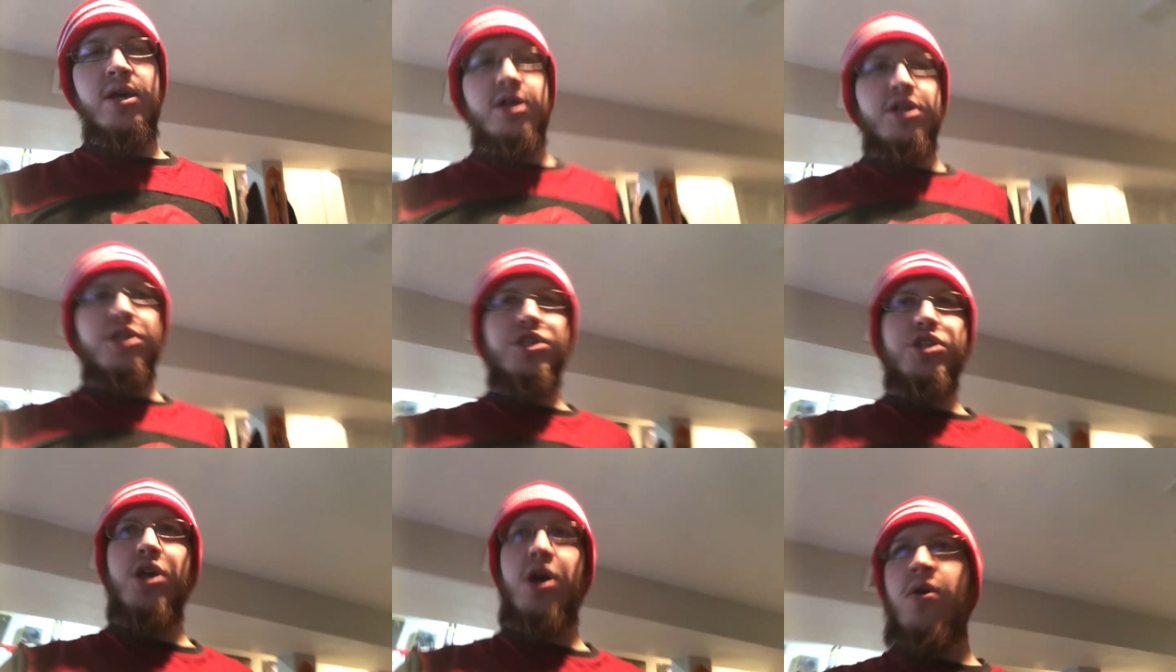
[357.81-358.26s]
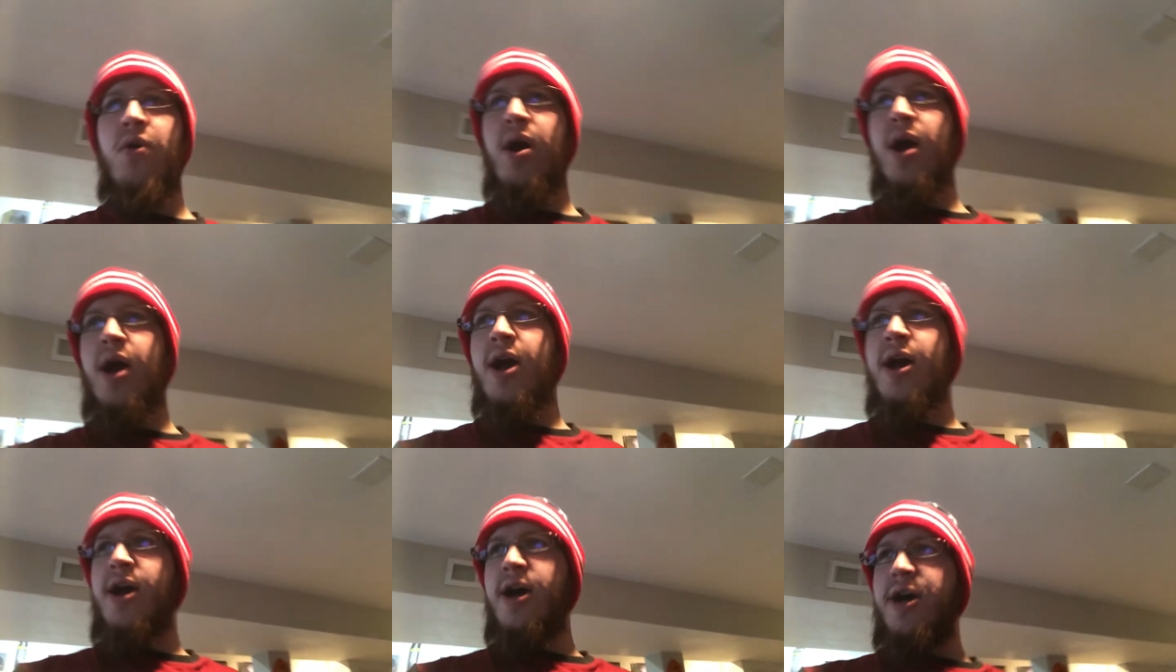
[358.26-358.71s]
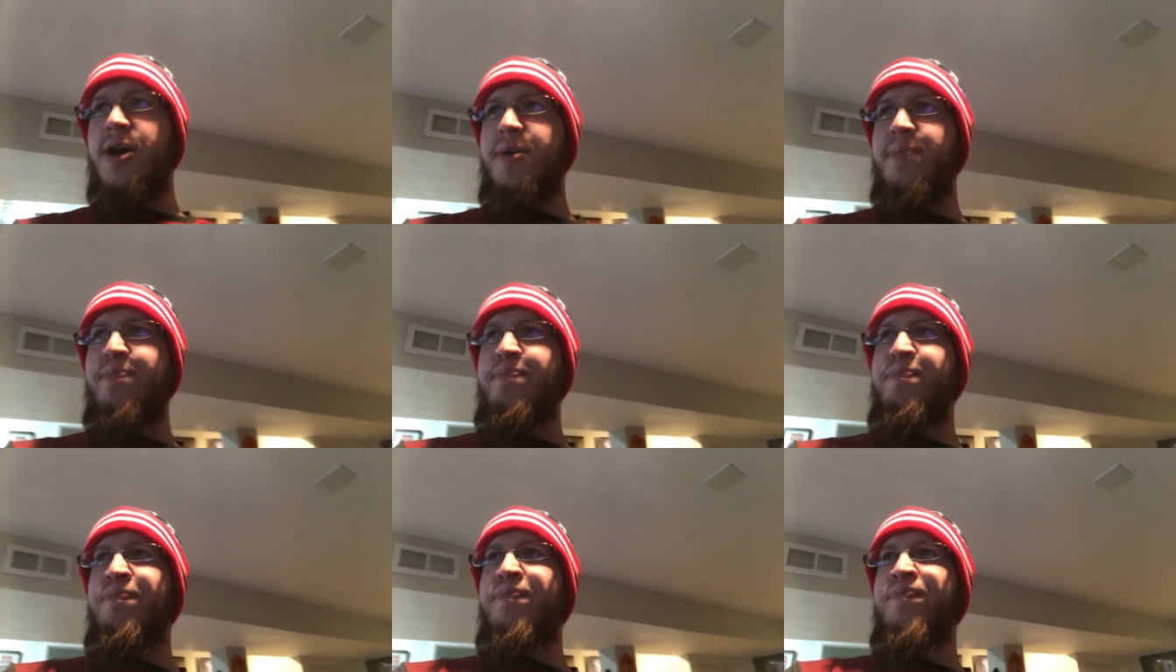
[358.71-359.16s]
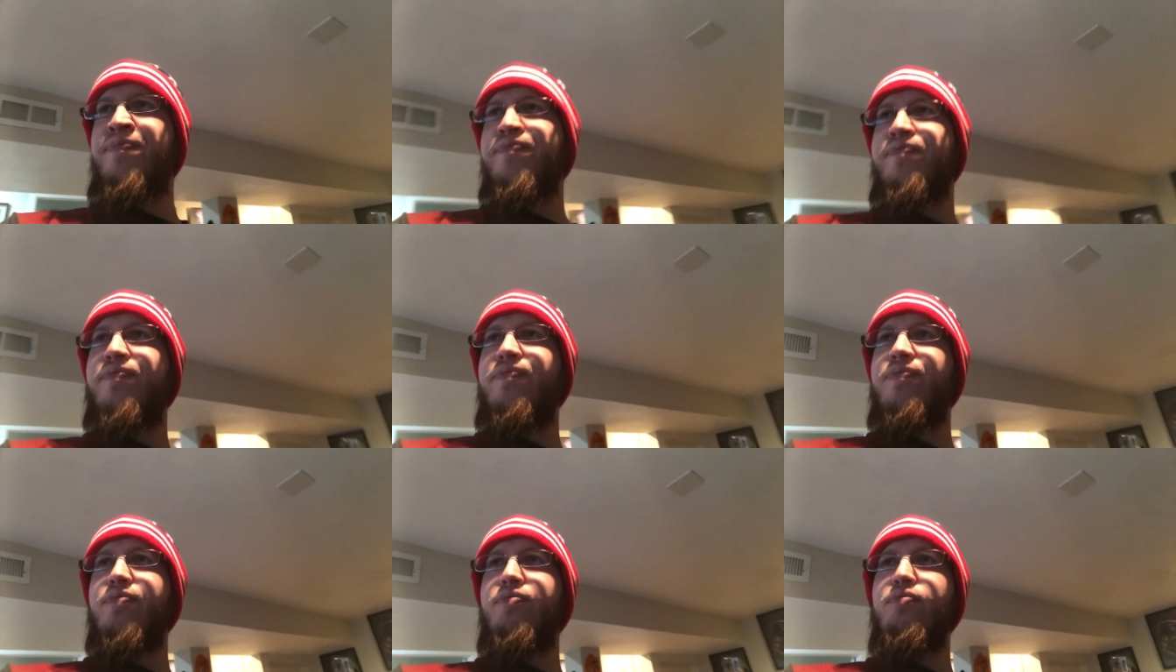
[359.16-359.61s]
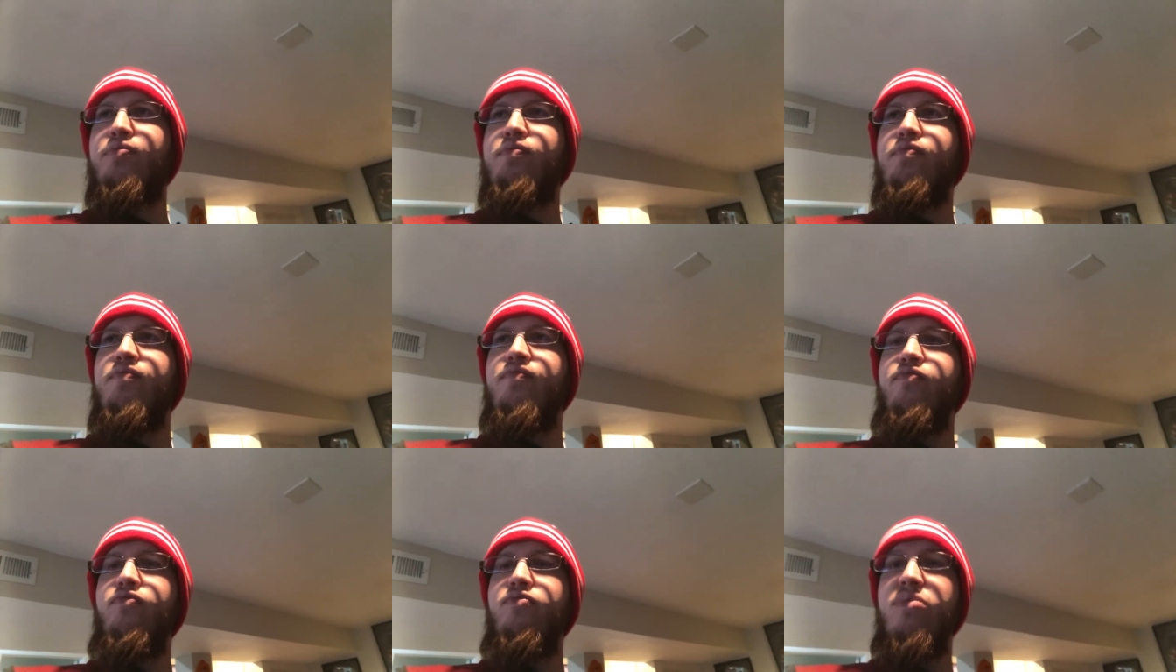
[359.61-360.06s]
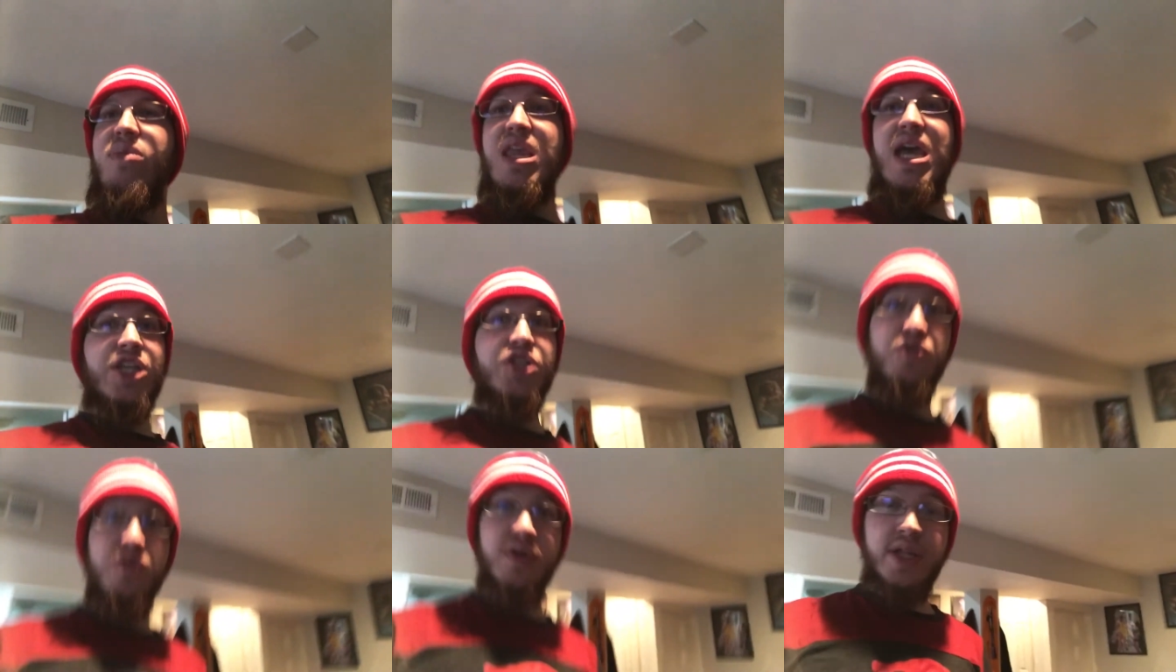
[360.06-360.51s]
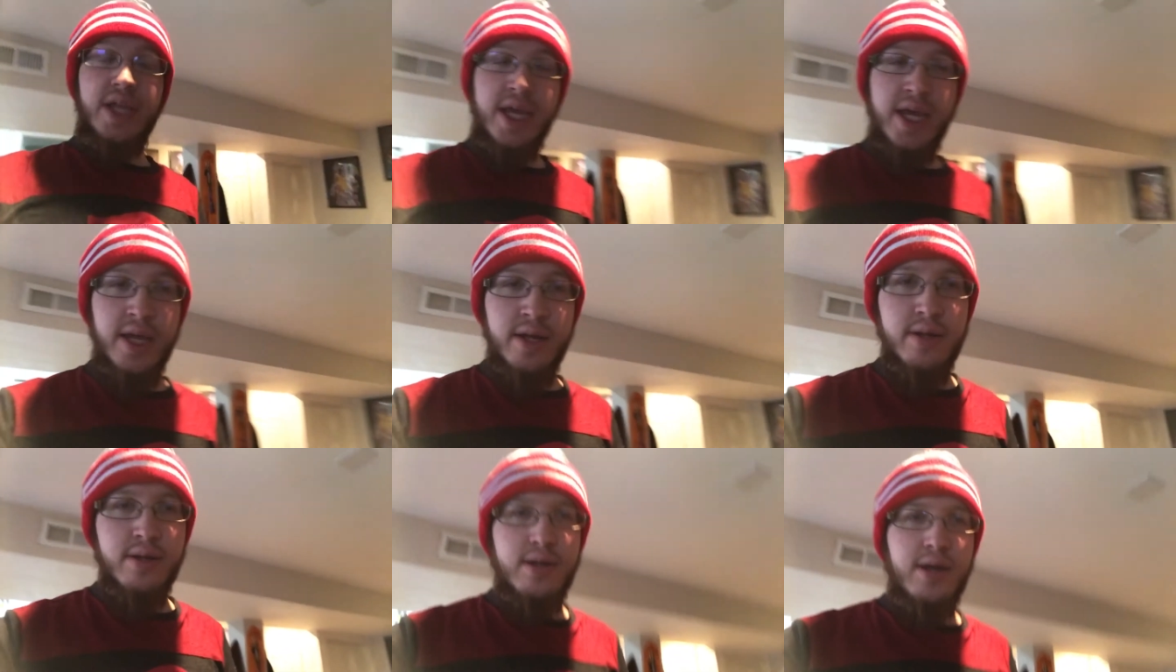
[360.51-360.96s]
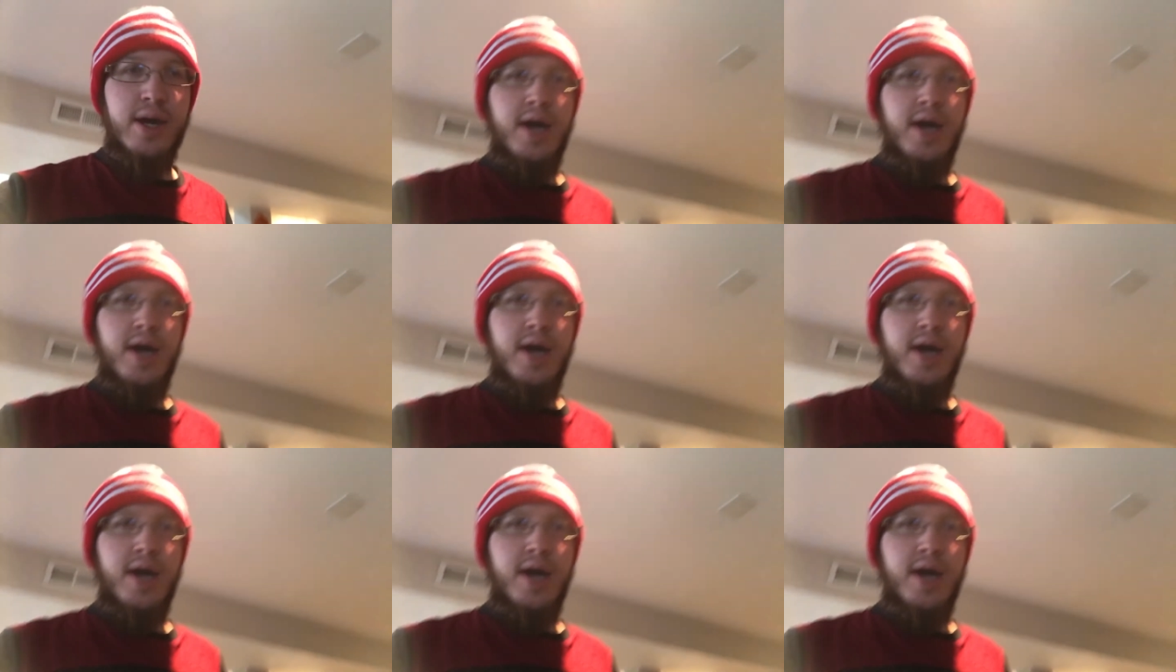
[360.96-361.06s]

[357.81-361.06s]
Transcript: So, um, that's really it.